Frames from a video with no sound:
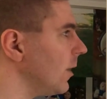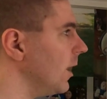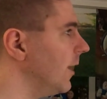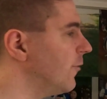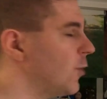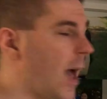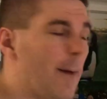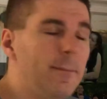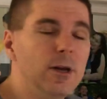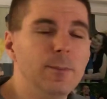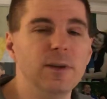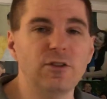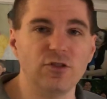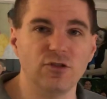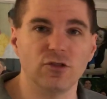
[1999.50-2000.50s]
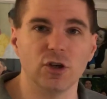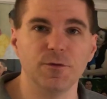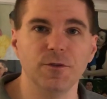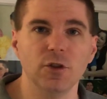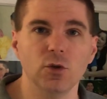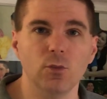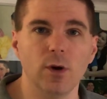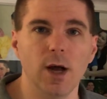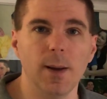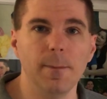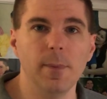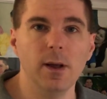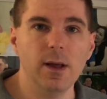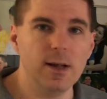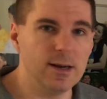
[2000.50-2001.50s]
if you happen to be just surfing the
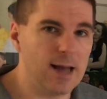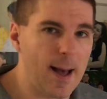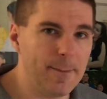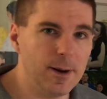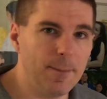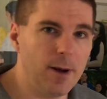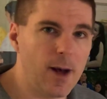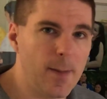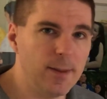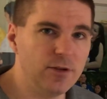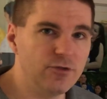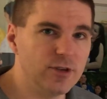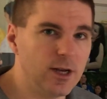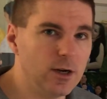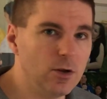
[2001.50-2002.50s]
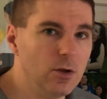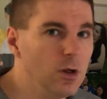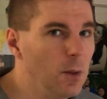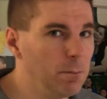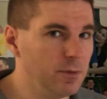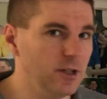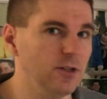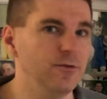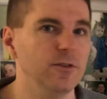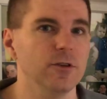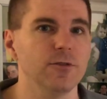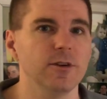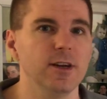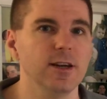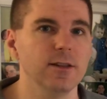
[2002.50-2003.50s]
web and happen upon this channel, please feel
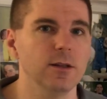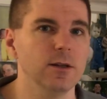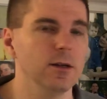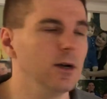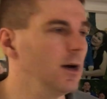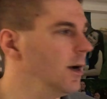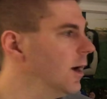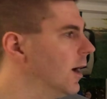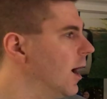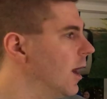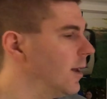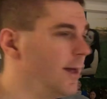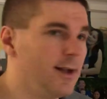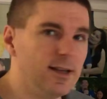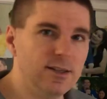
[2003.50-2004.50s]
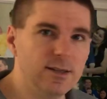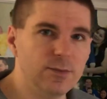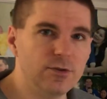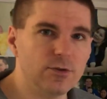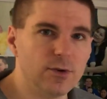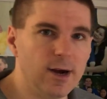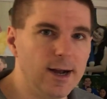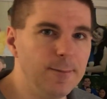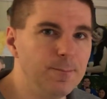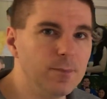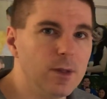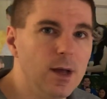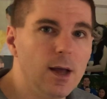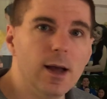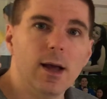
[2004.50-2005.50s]
free to hit the like and subscribe.
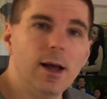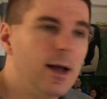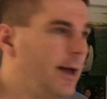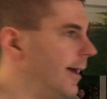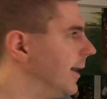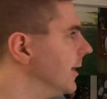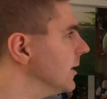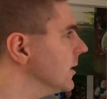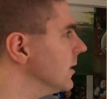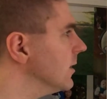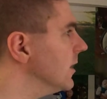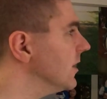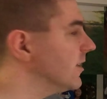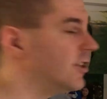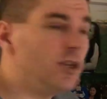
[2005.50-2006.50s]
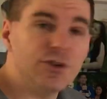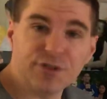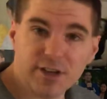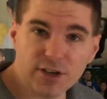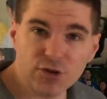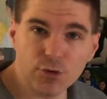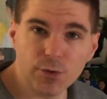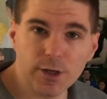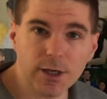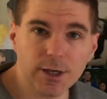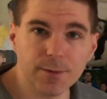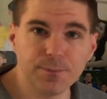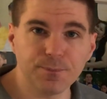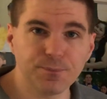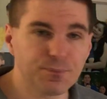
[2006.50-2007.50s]
And until next week,
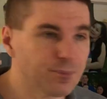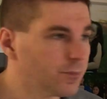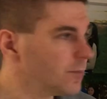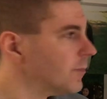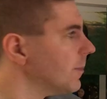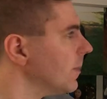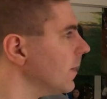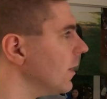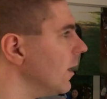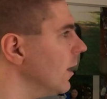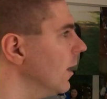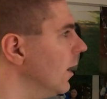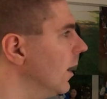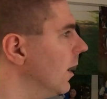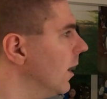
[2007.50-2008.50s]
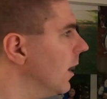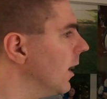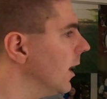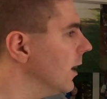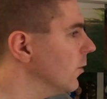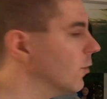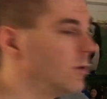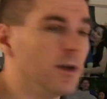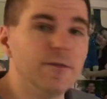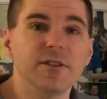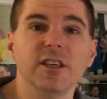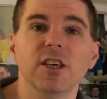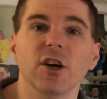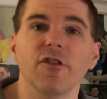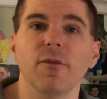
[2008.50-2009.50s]
I would love to
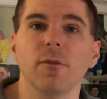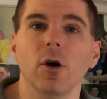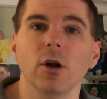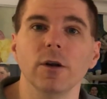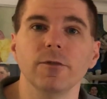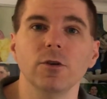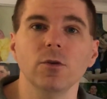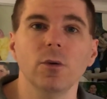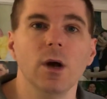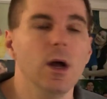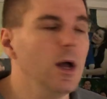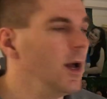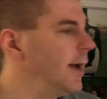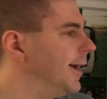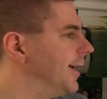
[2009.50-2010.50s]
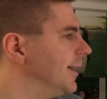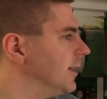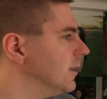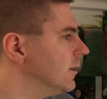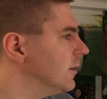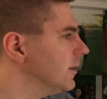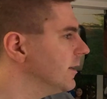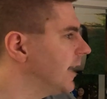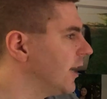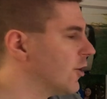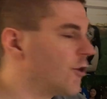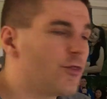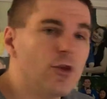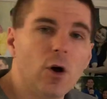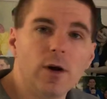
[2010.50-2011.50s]
hear from all of you and get
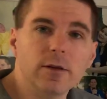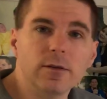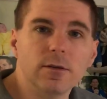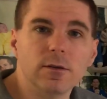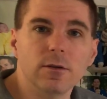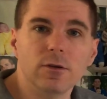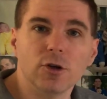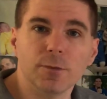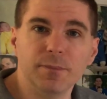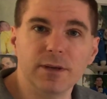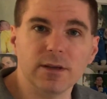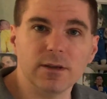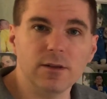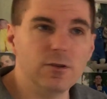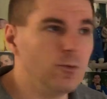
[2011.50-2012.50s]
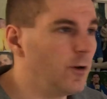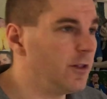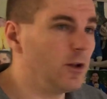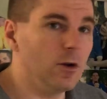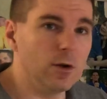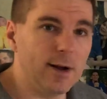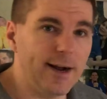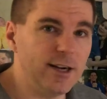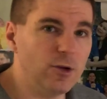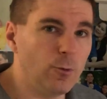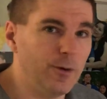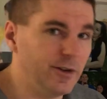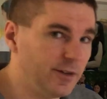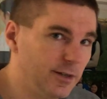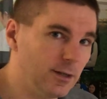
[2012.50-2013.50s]
your thoughts, your opinions, what you liked,
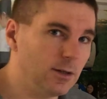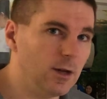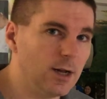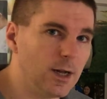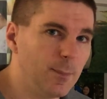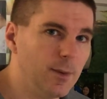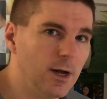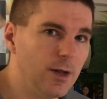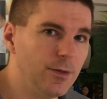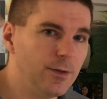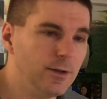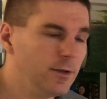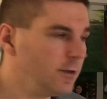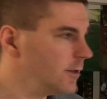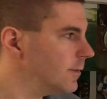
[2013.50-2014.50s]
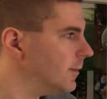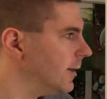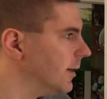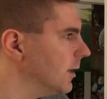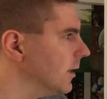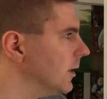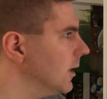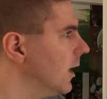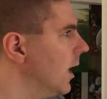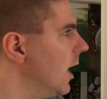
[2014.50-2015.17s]
what you didn't like about this. And